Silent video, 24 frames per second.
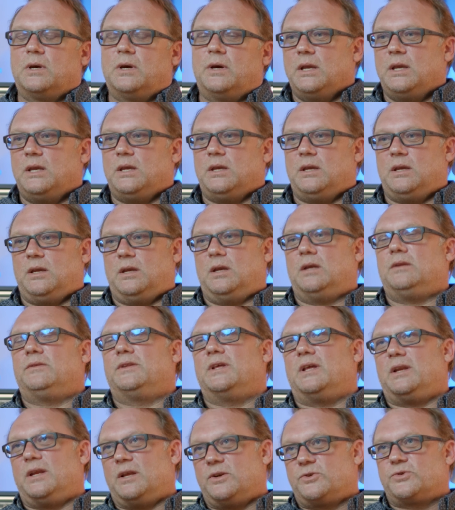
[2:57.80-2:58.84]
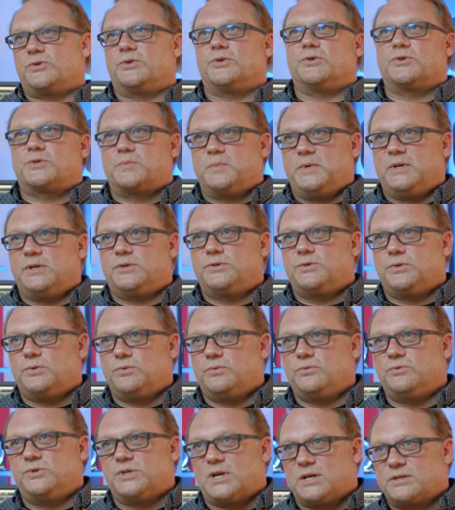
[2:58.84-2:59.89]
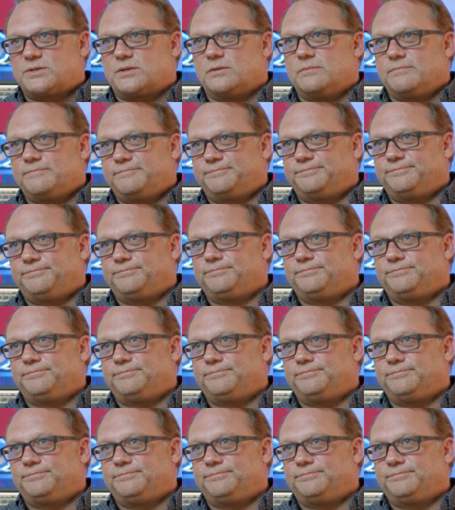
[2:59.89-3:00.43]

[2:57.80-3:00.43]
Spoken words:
He then introduced me to Jason,